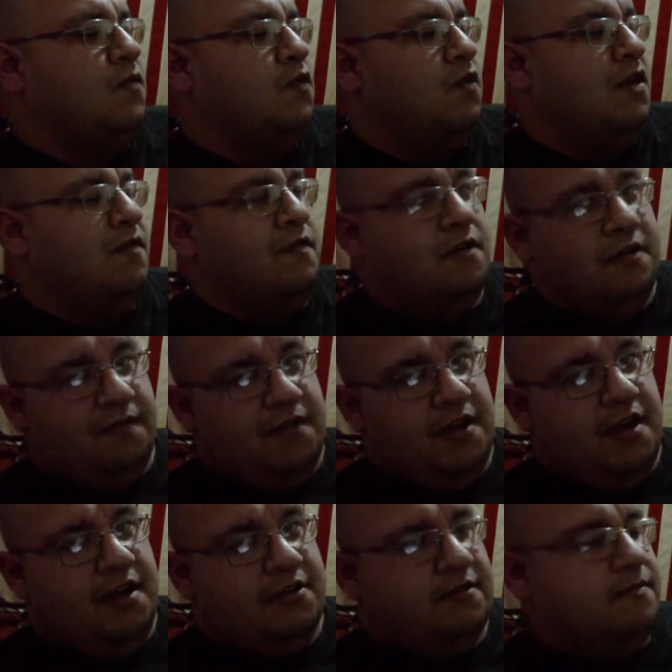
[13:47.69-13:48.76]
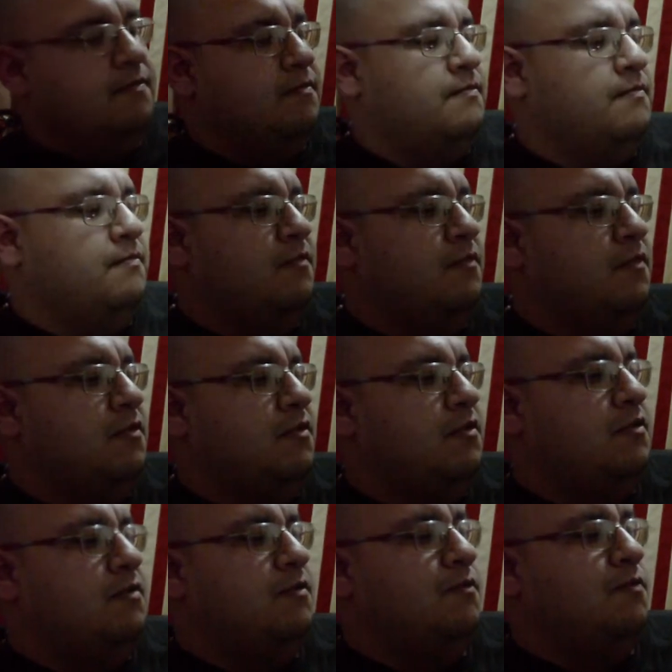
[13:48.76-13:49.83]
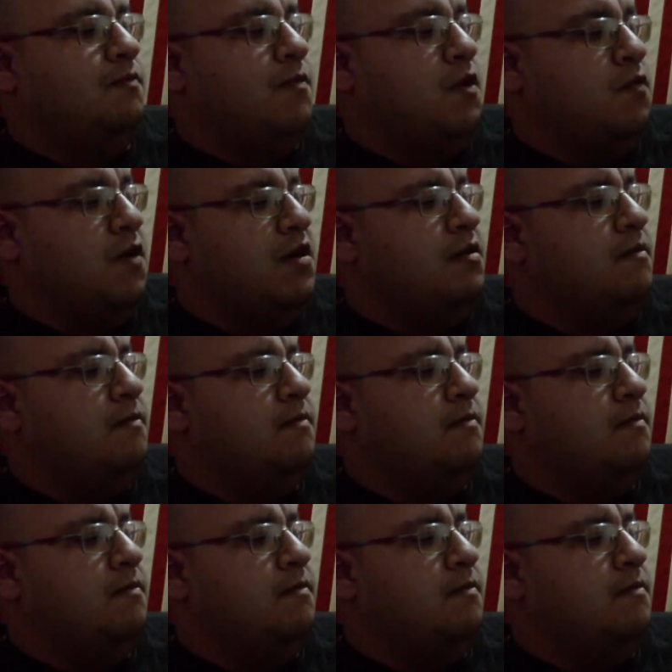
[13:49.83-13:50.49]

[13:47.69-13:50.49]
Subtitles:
Wait for it to flash. Mode 1,